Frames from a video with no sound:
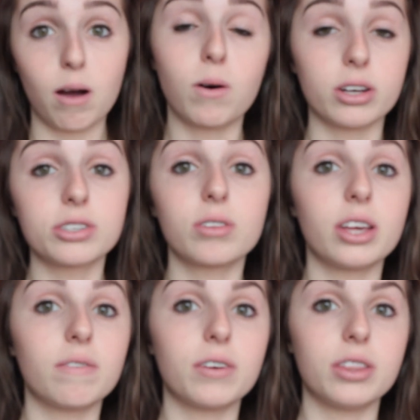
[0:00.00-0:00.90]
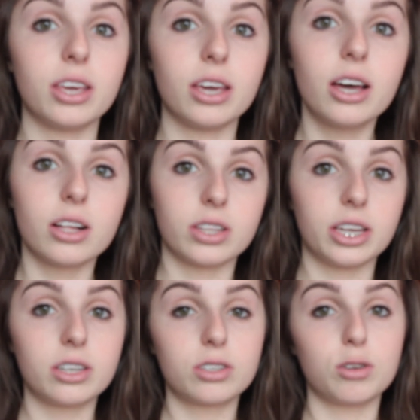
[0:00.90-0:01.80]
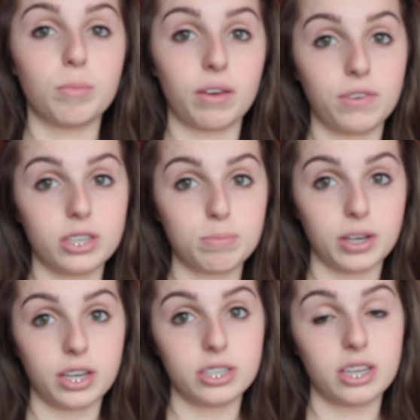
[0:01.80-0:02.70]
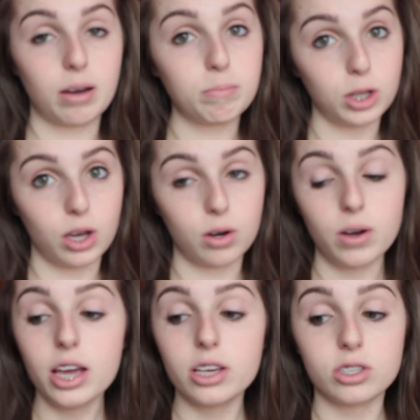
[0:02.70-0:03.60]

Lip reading: I will also leave the link to my Facebook down below,